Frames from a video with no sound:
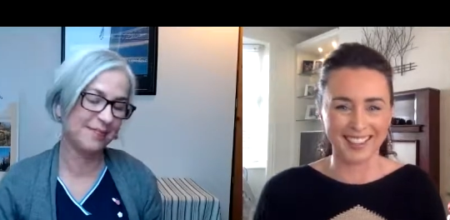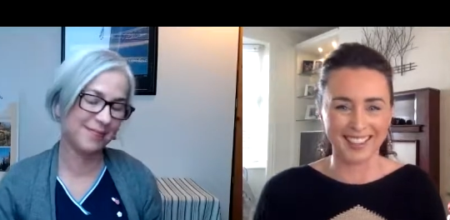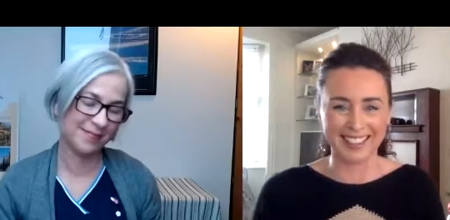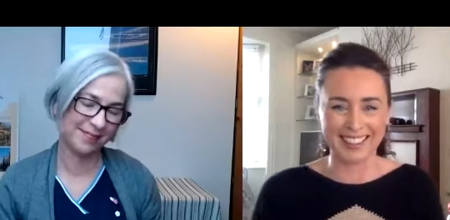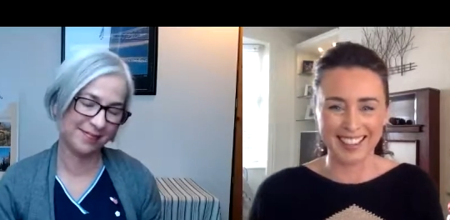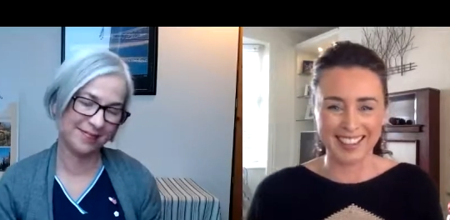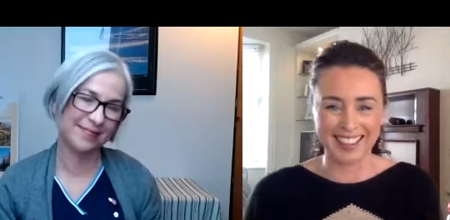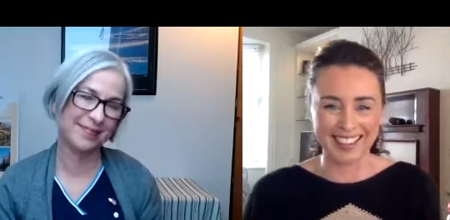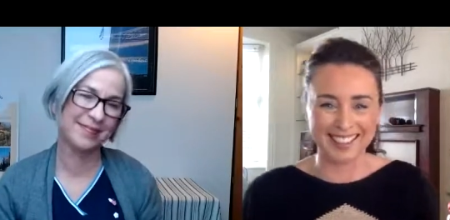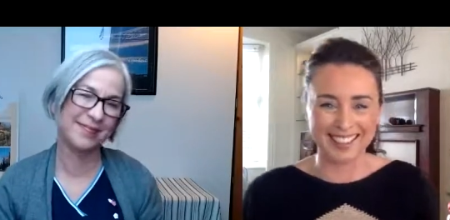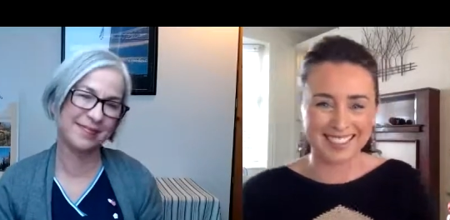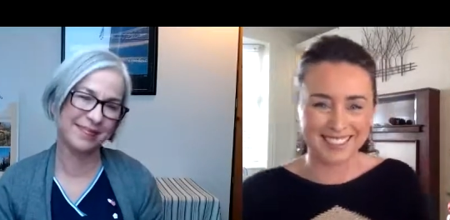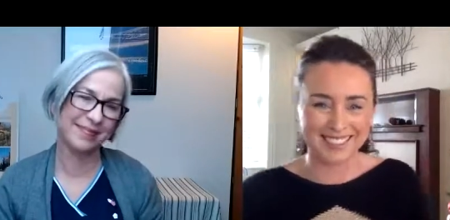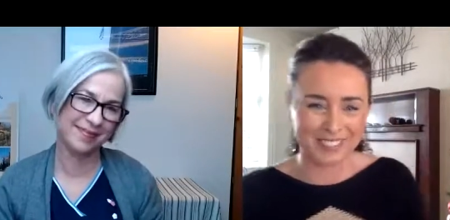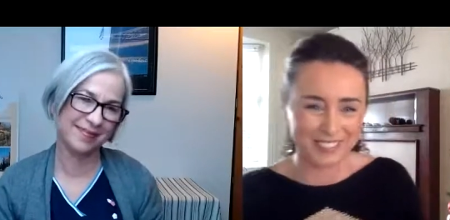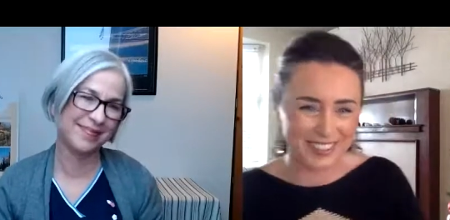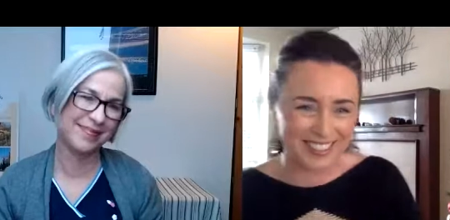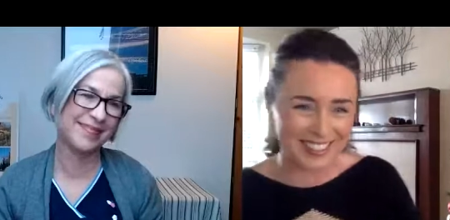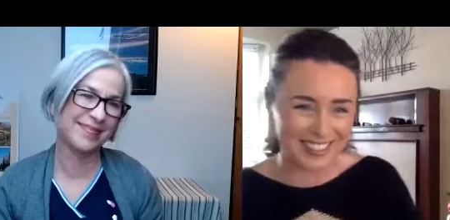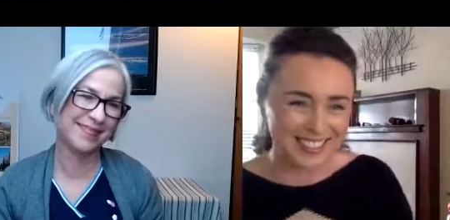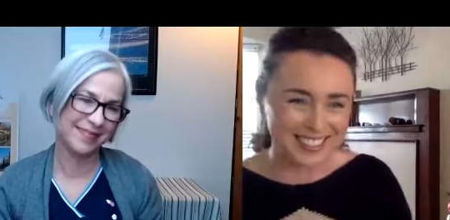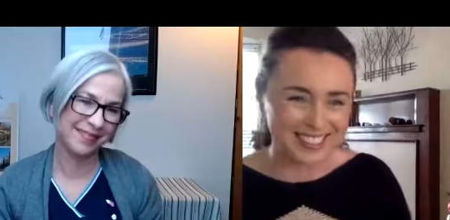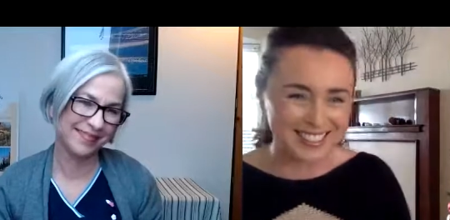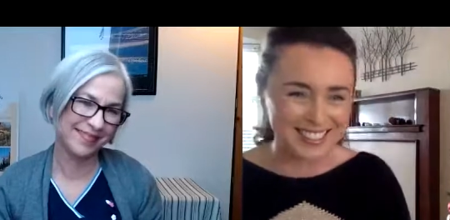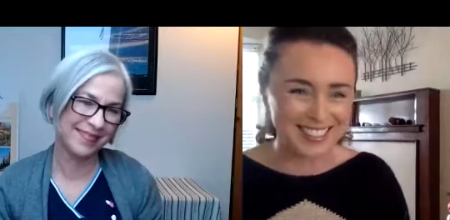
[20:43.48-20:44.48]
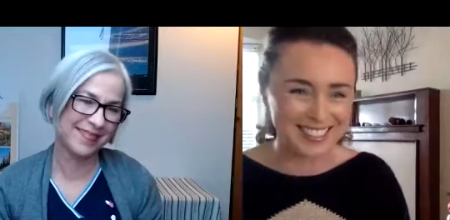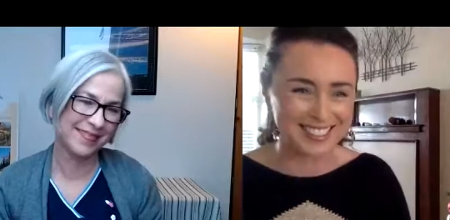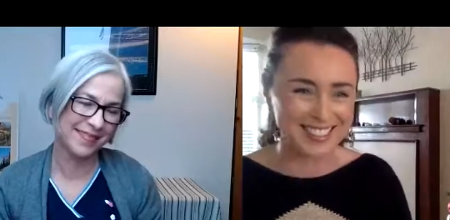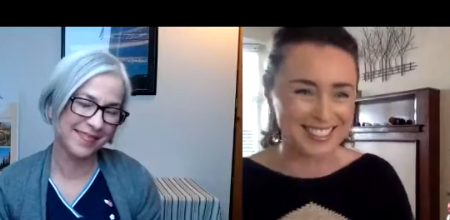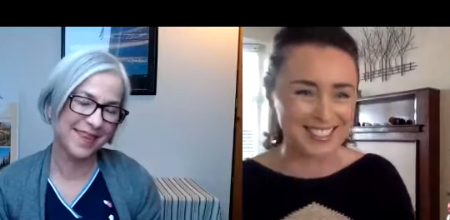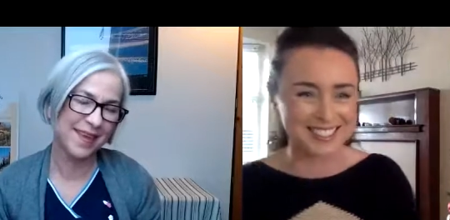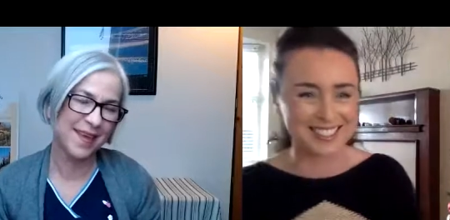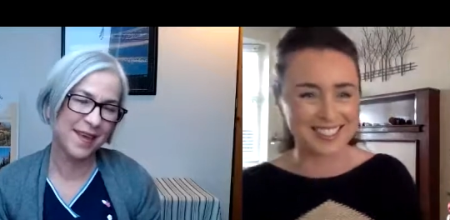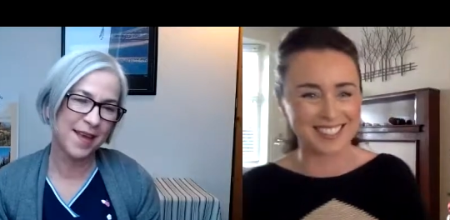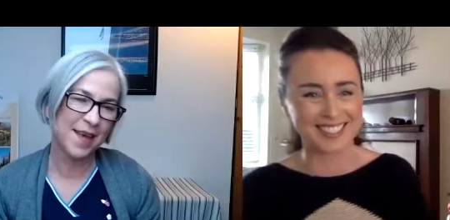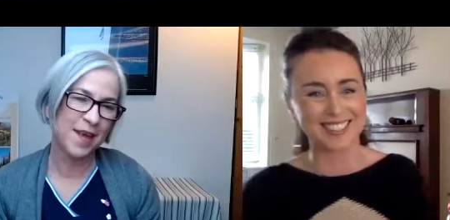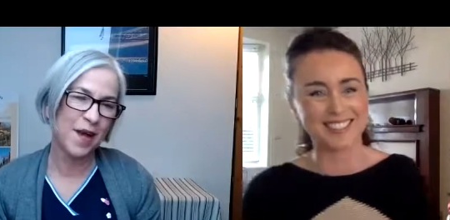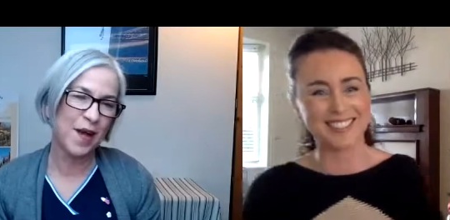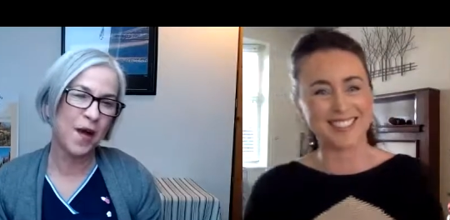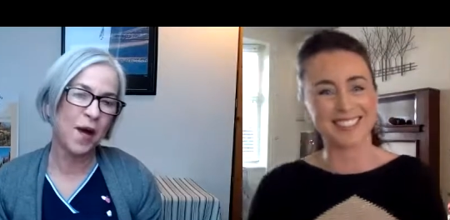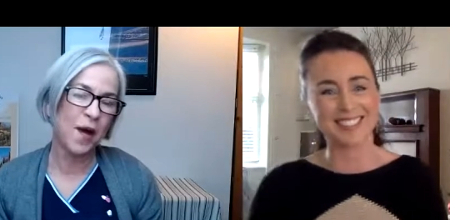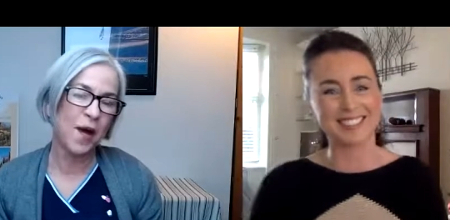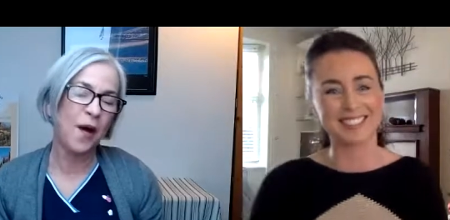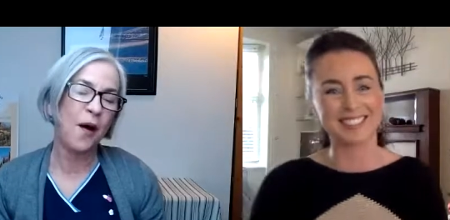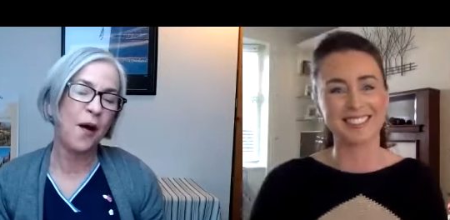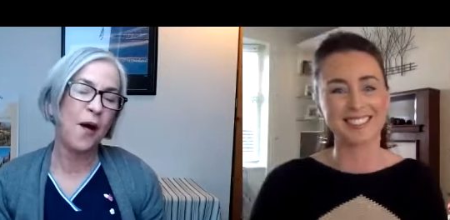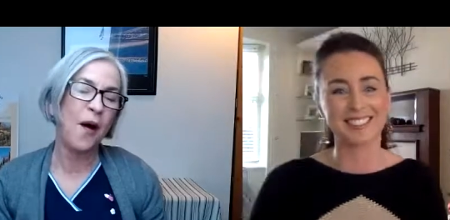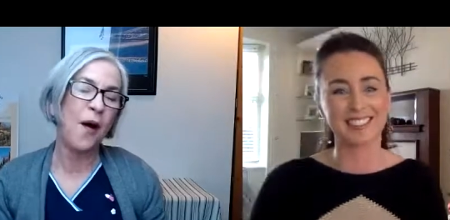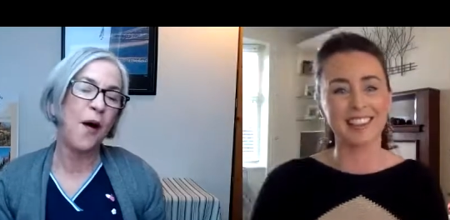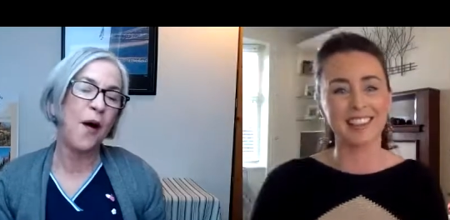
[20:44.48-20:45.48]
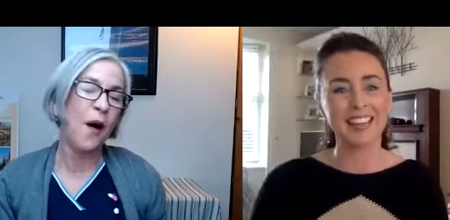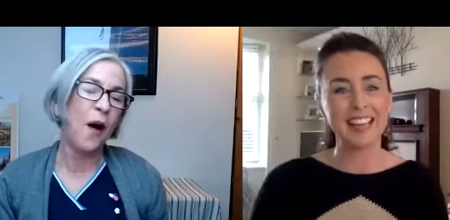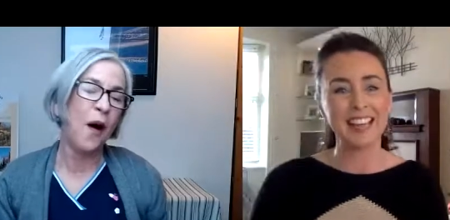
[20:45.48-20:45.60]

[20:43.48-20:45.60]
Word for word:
Speaker 1: and then you forget to use it you know so